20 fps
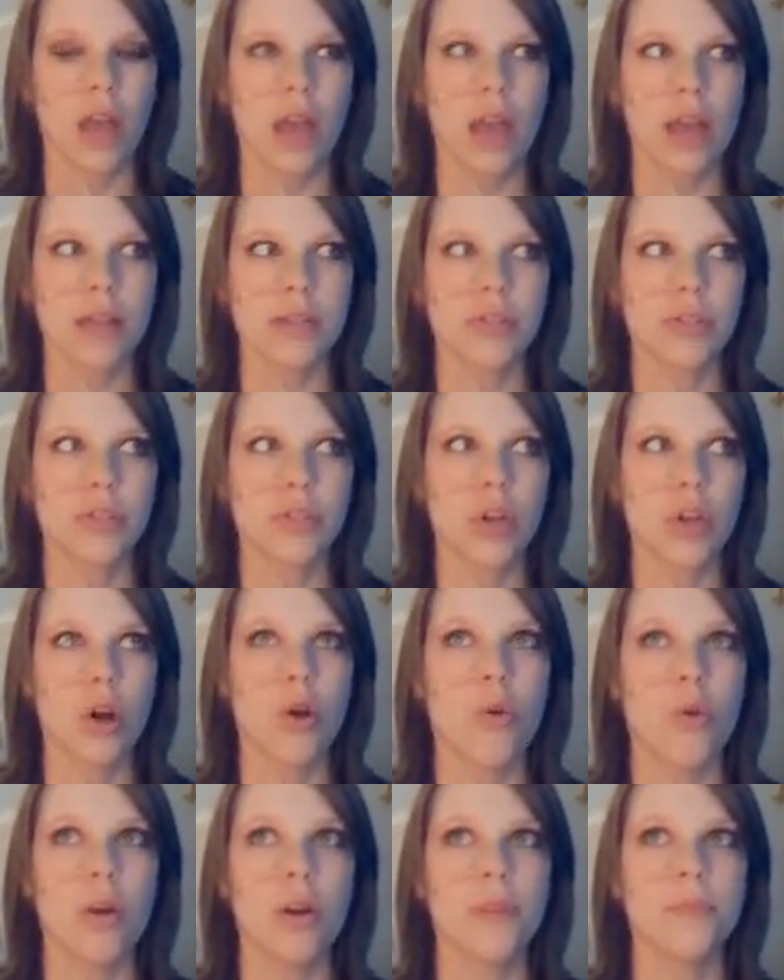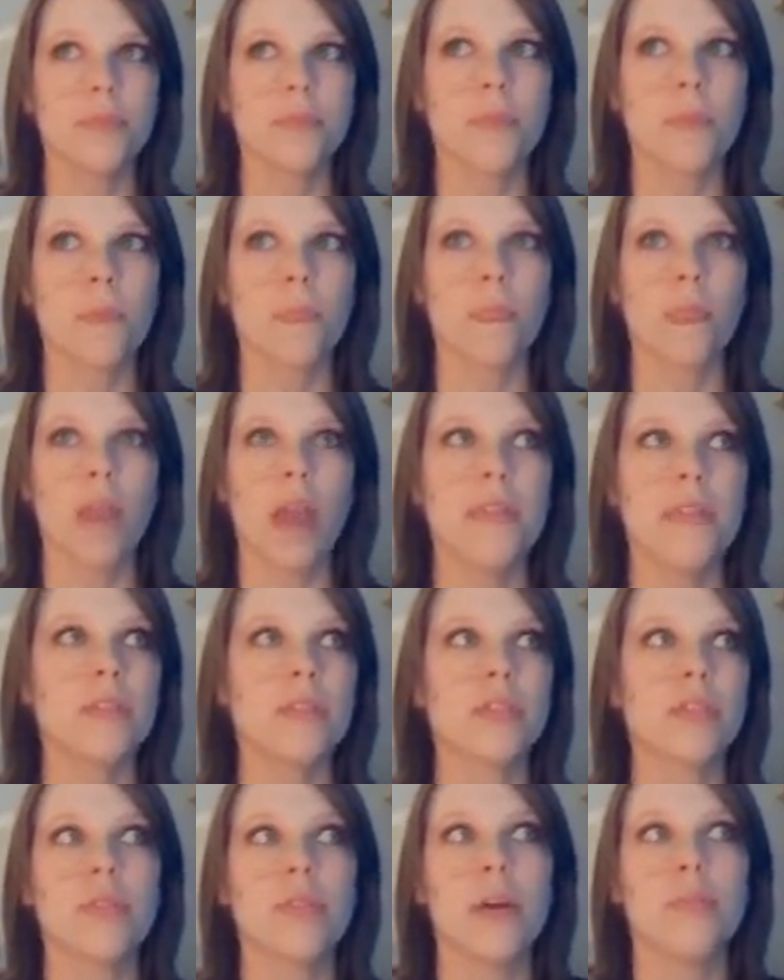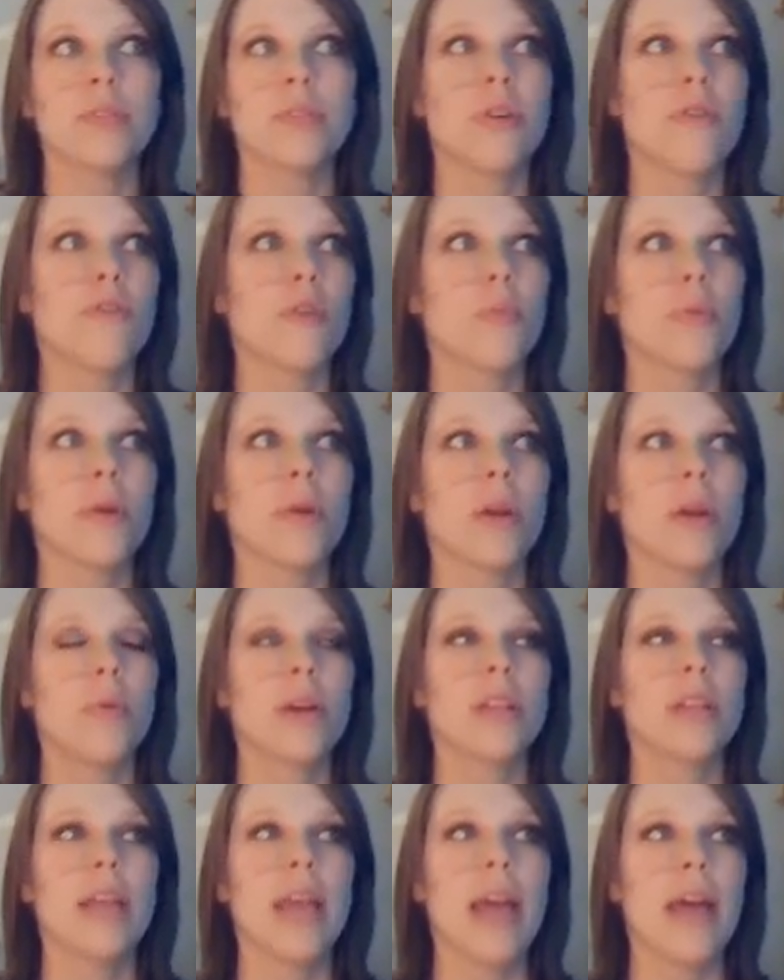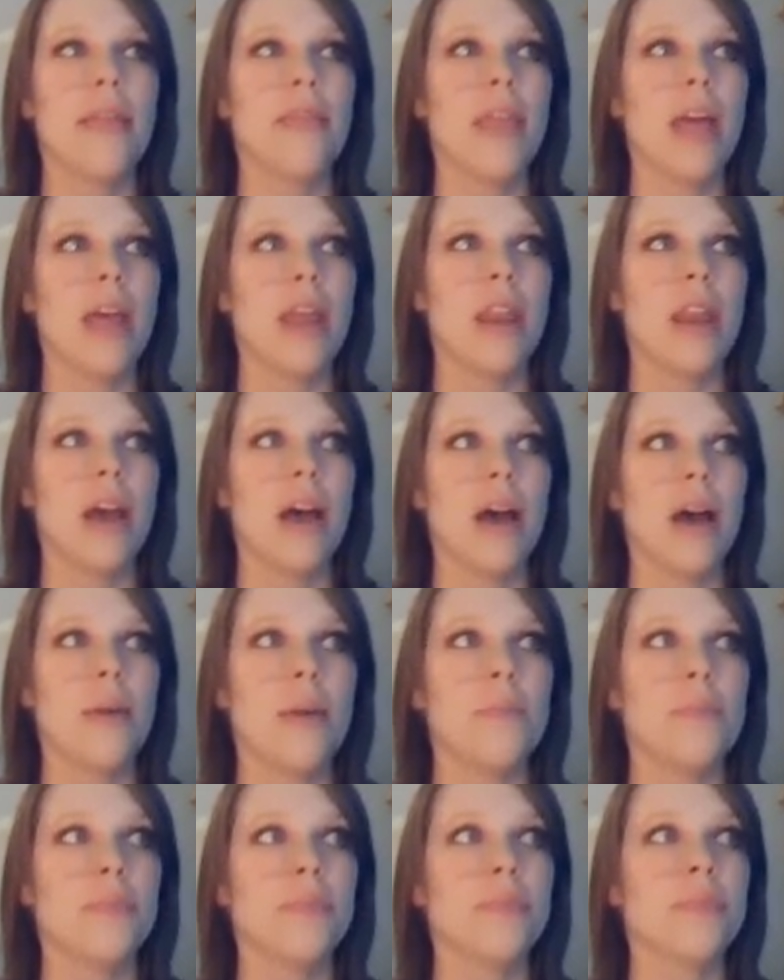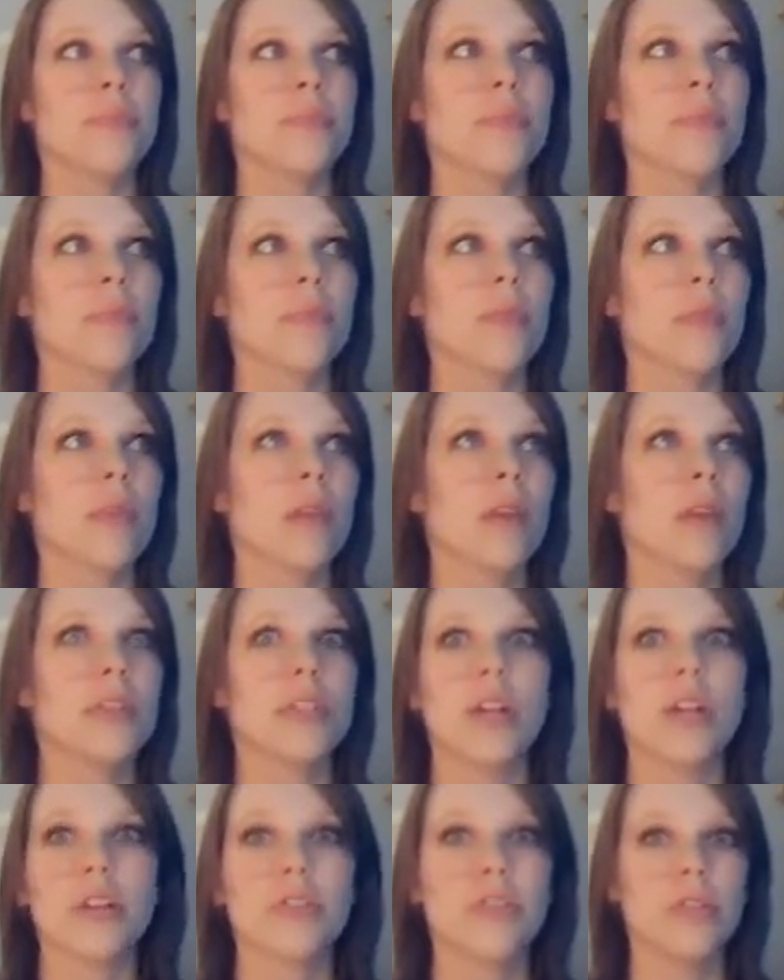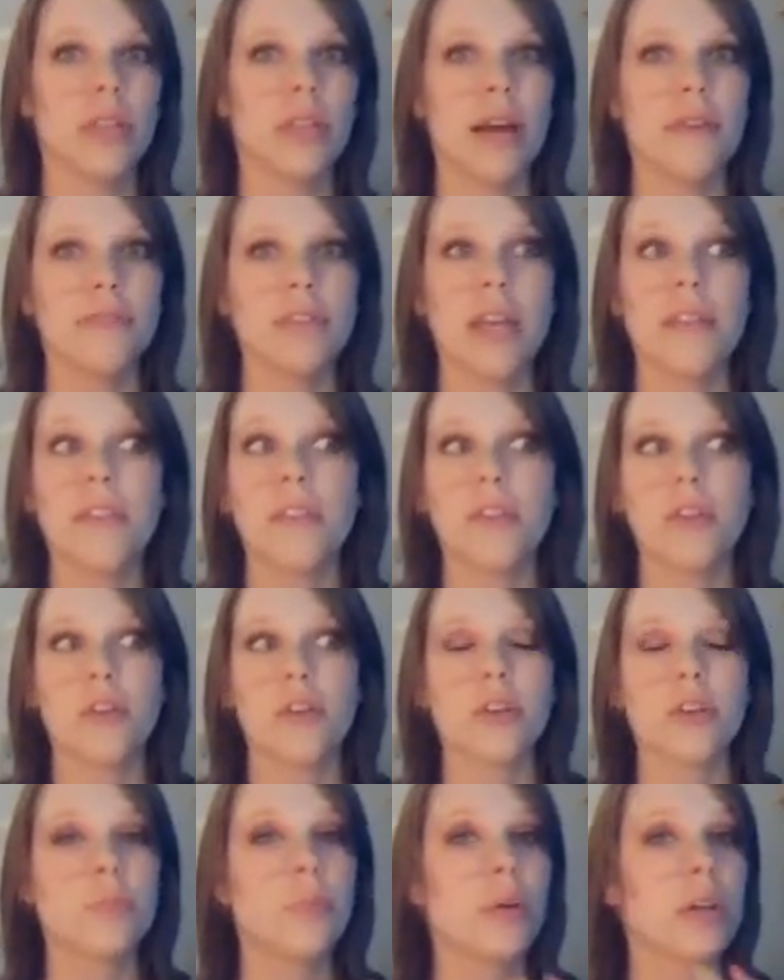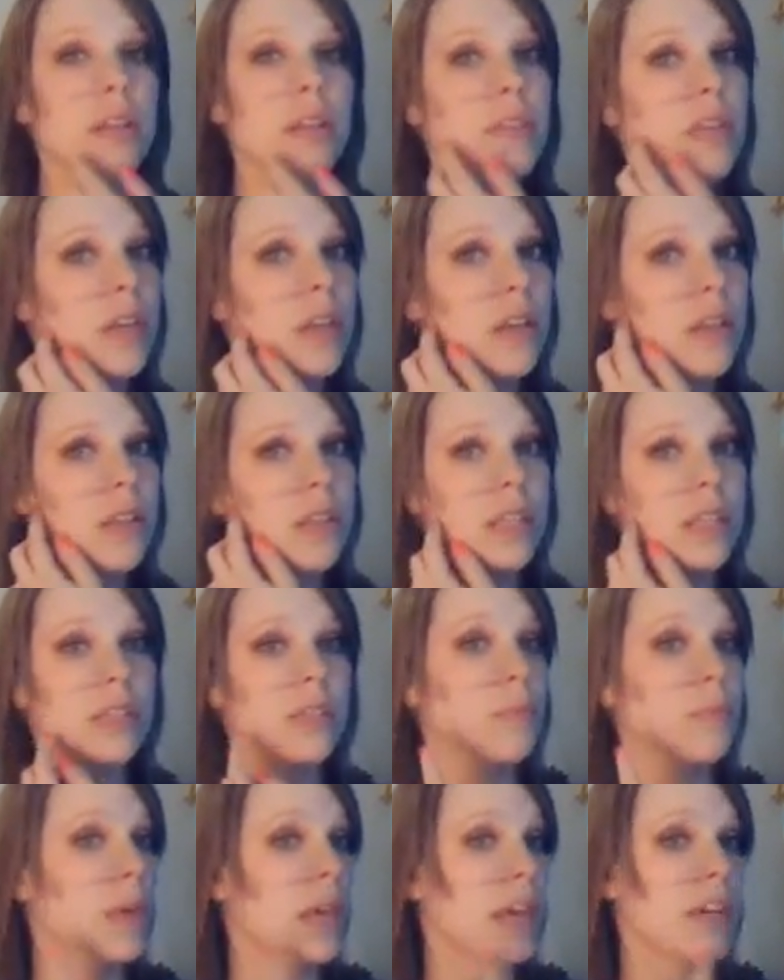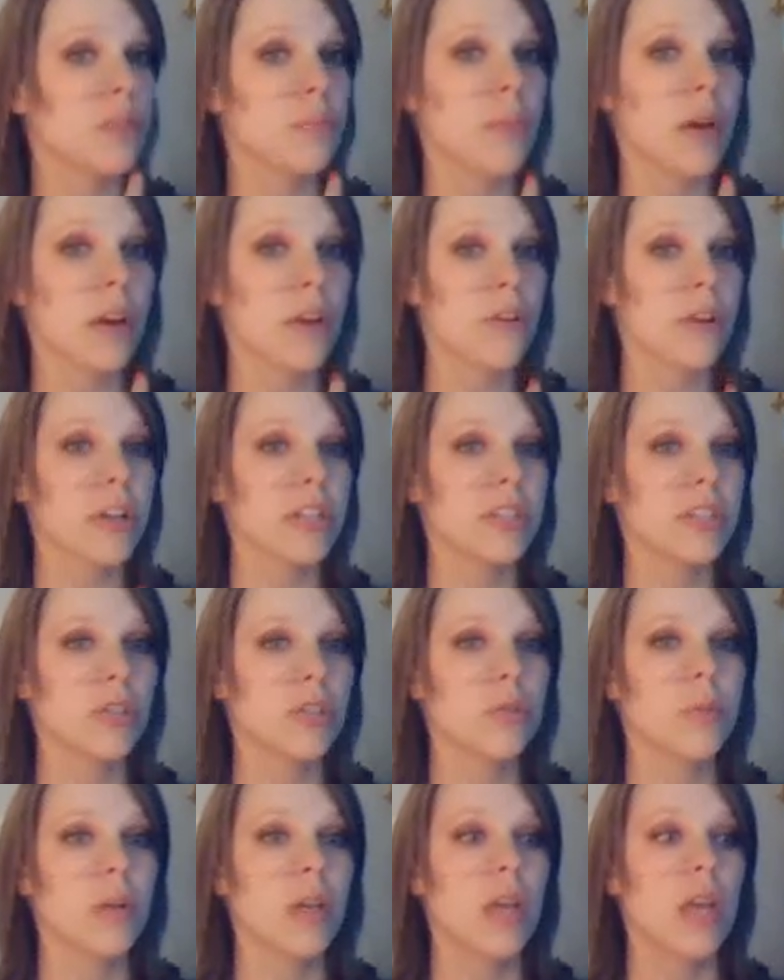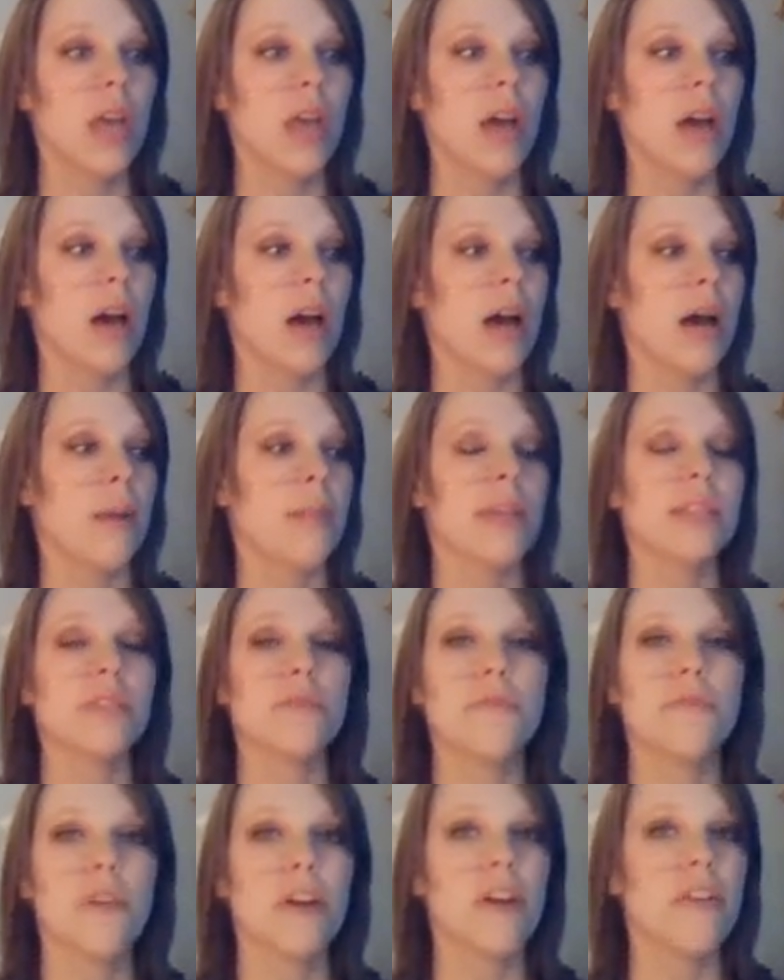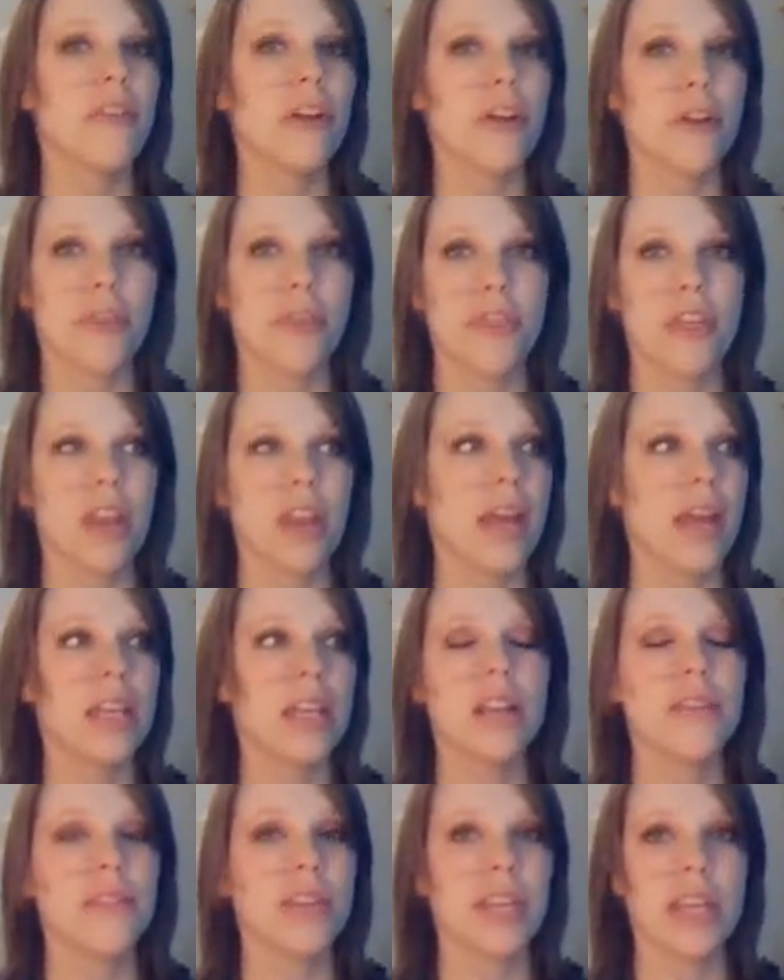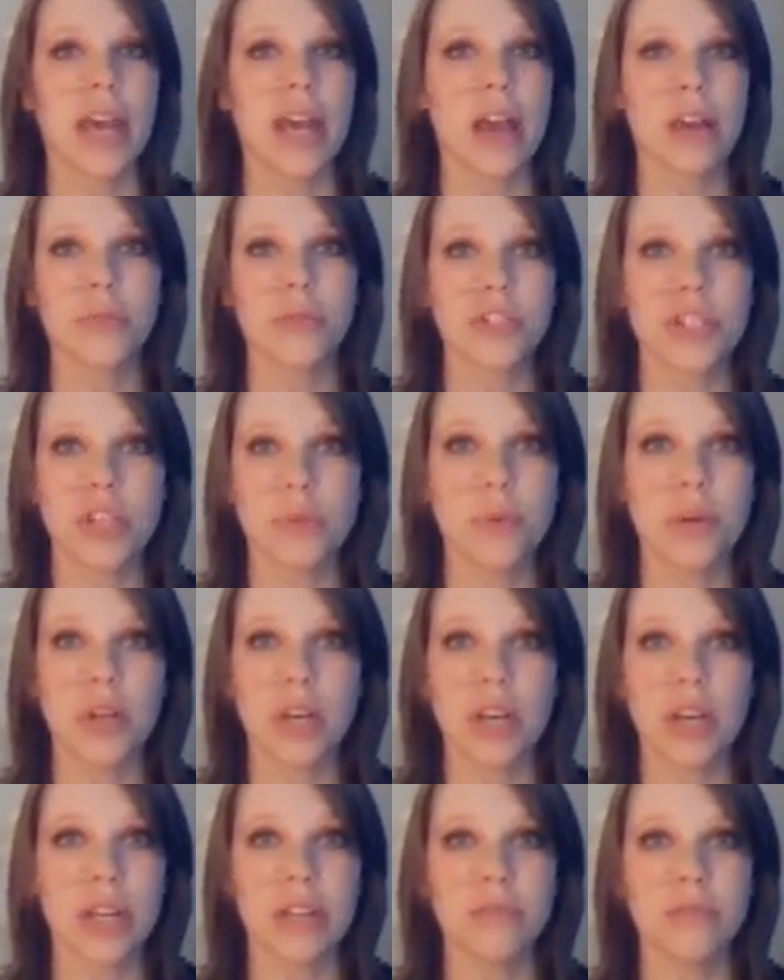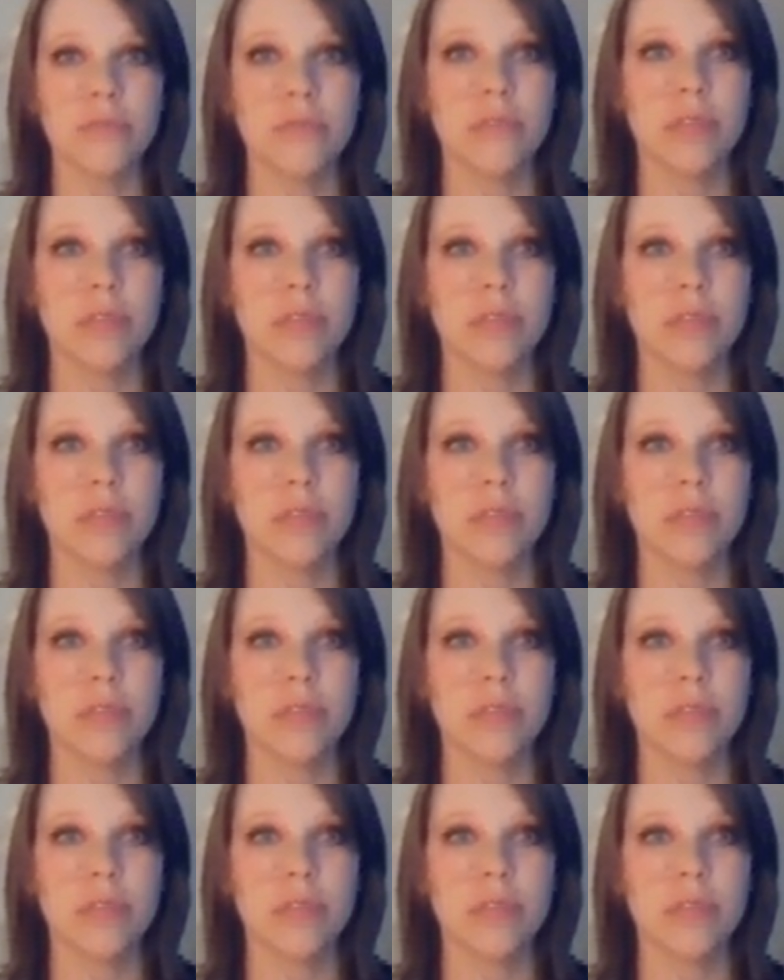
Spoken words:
So that was over pretty quickly, and then the doctor left, and then the nurse put in this pH monitoring tube. It's very, very thin. I didn't even gag when she put it in.